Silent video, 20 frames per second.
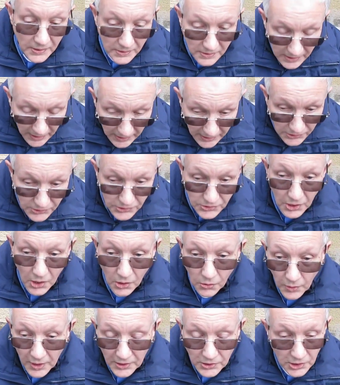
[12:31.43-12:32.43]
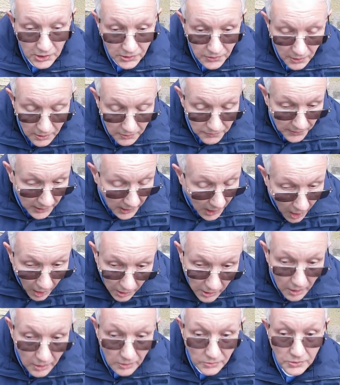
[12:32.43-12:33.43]
this which is of the
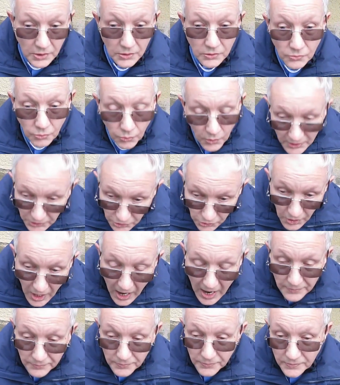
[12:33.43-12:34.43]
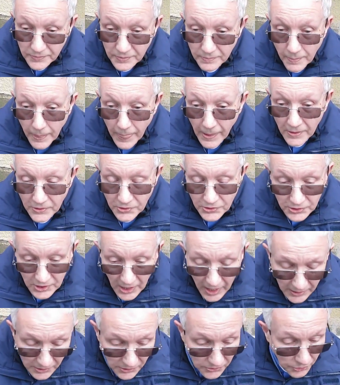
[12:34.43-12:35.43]
occult and witchcraft.
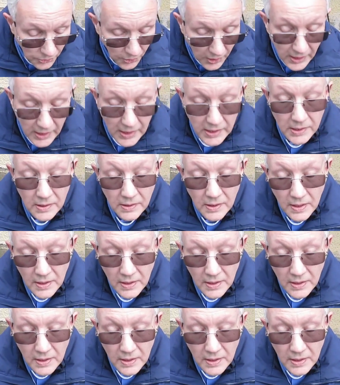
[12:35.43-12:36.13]
Set free.